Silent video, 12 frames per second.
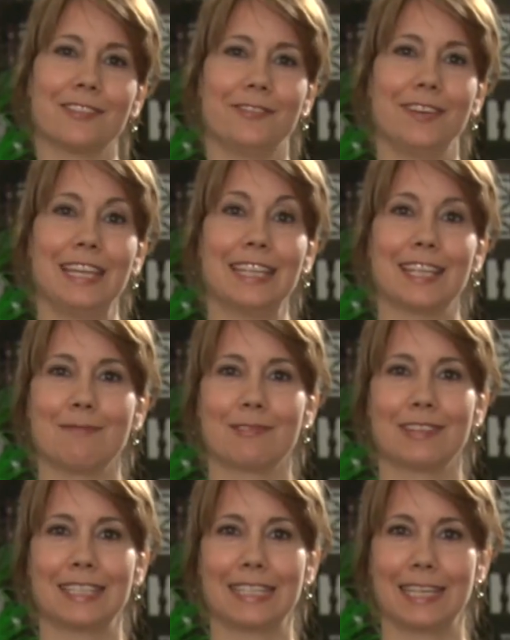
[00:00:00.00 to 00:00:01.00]
of Faith. I'm
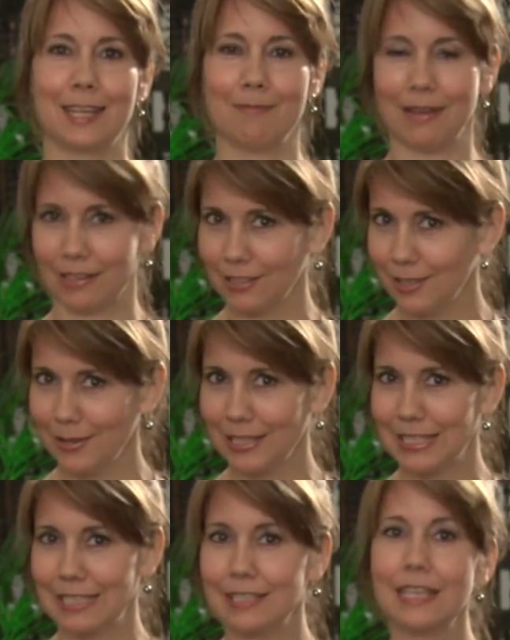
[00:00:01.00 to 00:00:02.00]
Christiana Bakker,
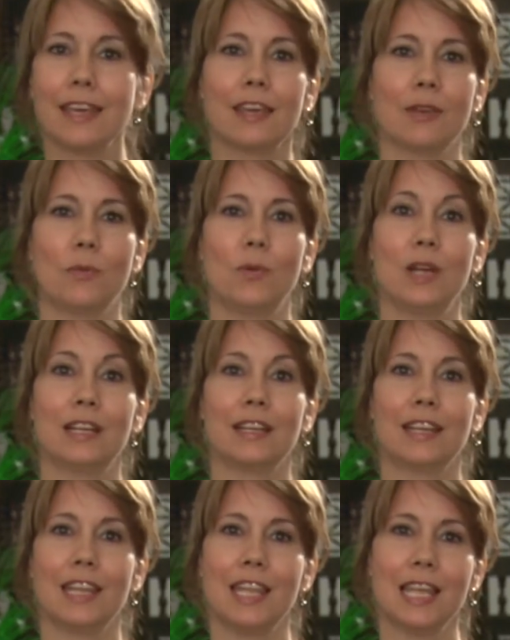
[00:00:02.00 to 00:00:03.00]
and today we're
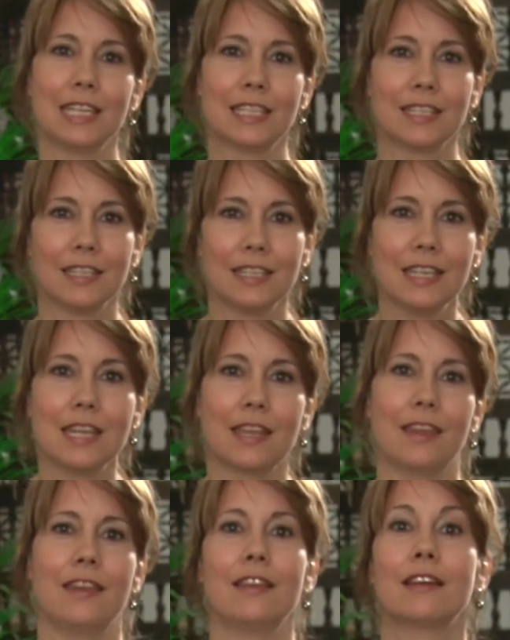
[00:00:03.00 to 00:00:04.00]
in London,
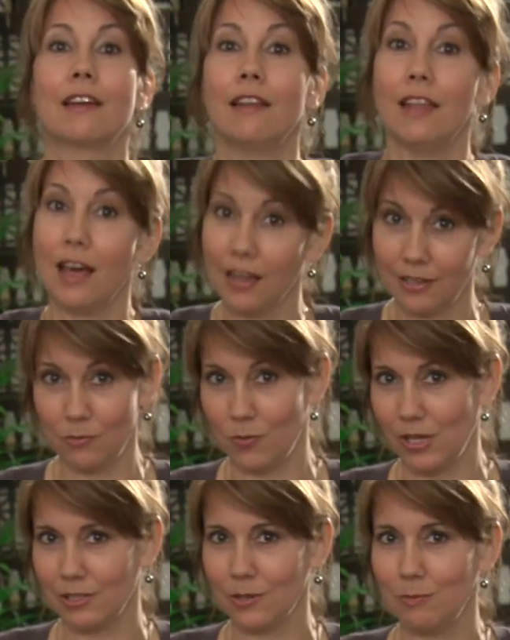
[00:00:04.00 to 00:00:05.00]
in
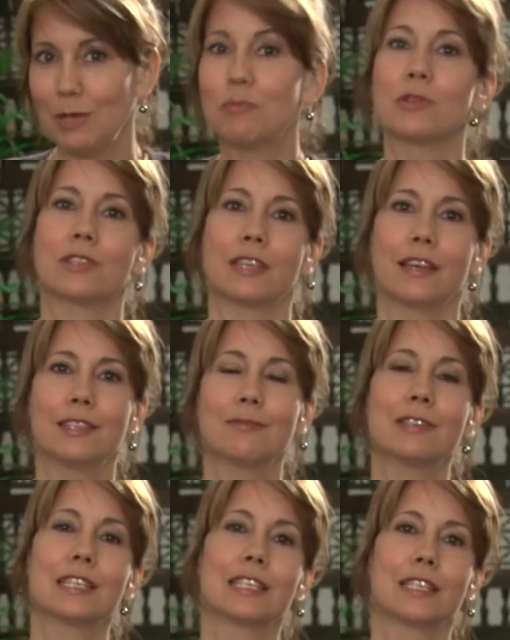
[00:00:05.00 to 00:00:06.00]
Clerkenwell to be precise,
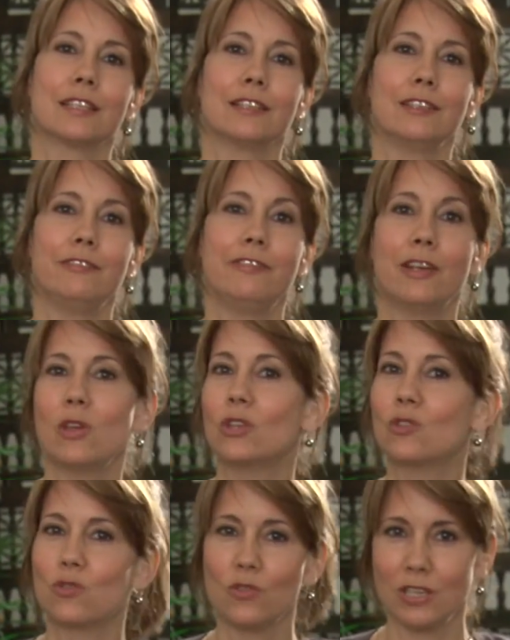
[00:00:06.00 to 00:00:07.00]
which is a very
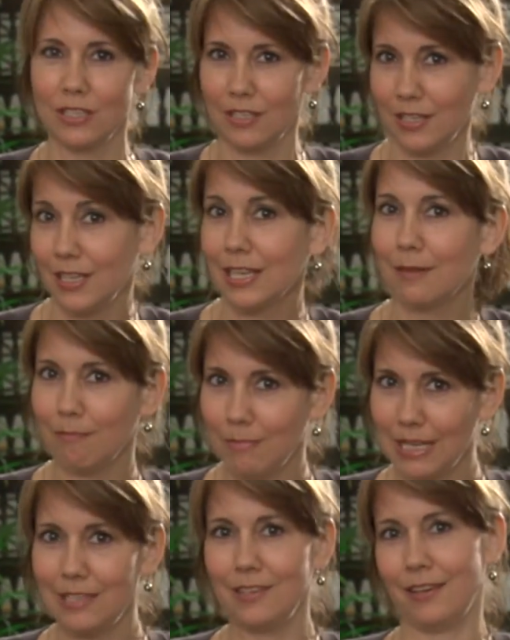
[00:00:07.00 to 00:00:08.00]
trendy
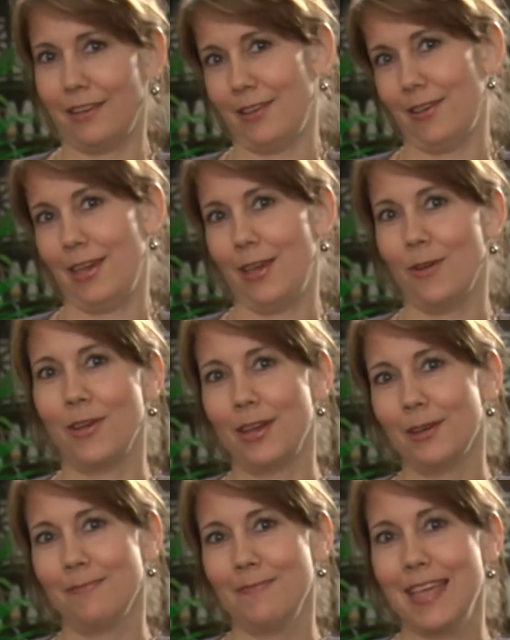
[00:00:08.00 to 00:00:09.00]
media
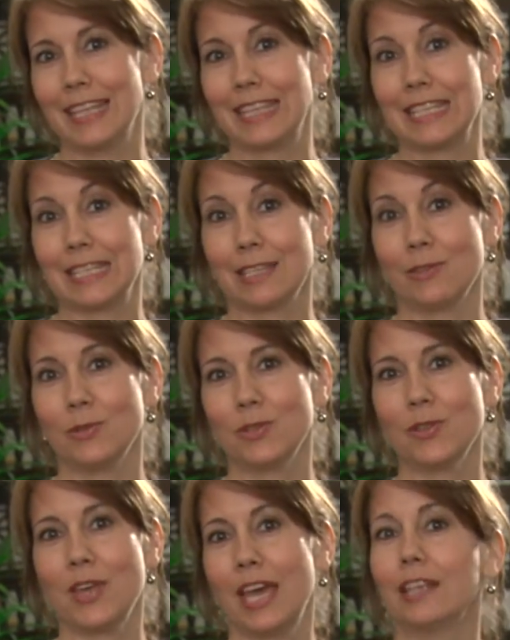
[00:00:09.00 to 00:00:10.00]
area. And this is
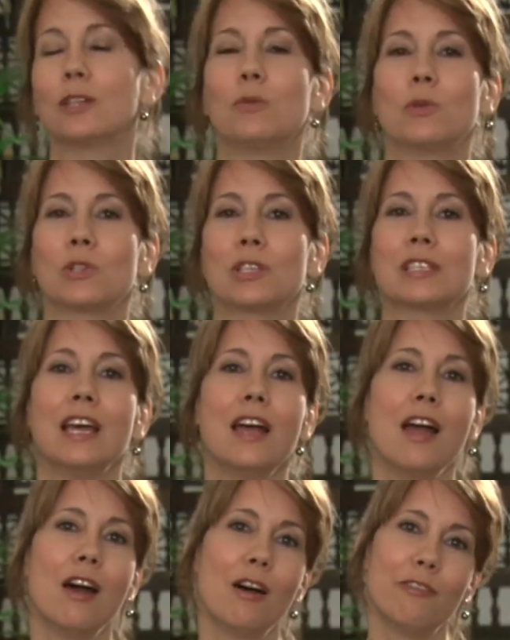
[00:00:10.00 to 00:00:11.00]
also the headquarters
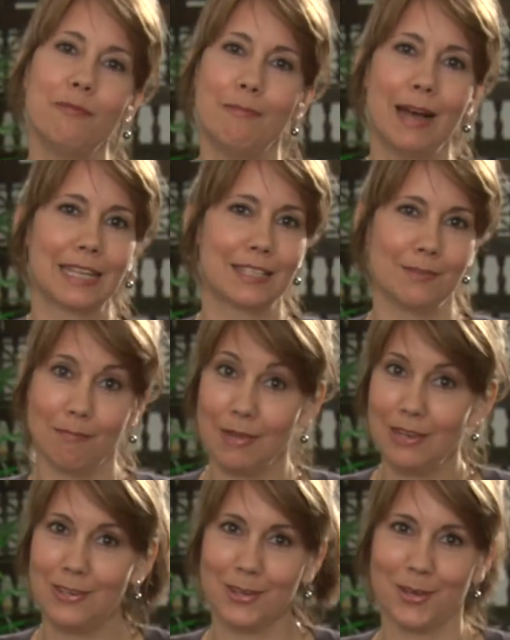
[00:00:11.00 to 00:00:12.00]
of Matt
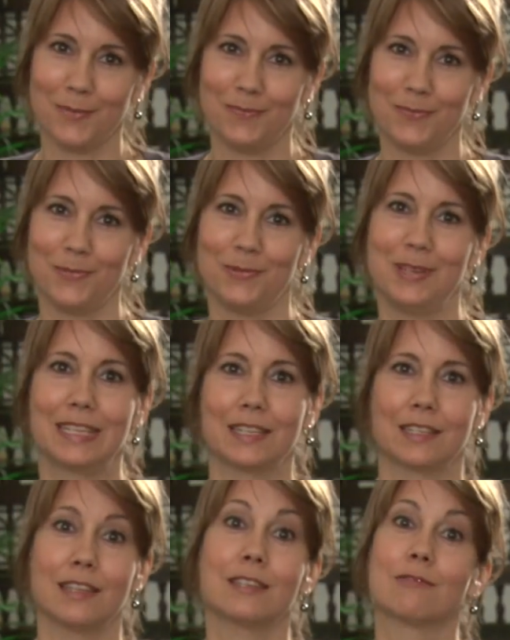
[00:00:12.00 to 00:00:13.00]
Media,
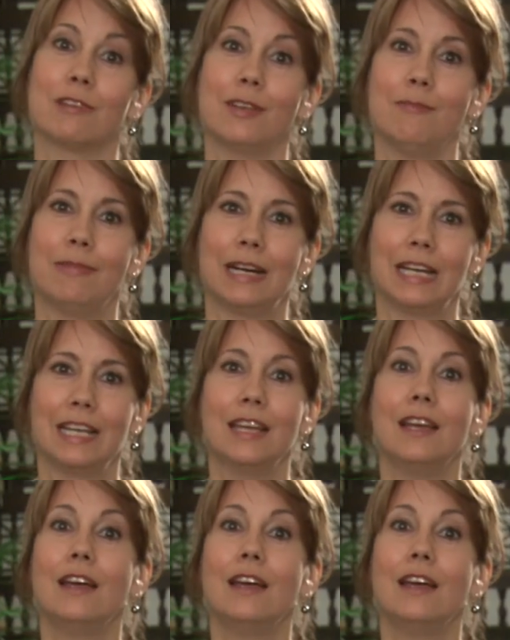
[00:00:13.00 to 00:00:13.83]
which is run by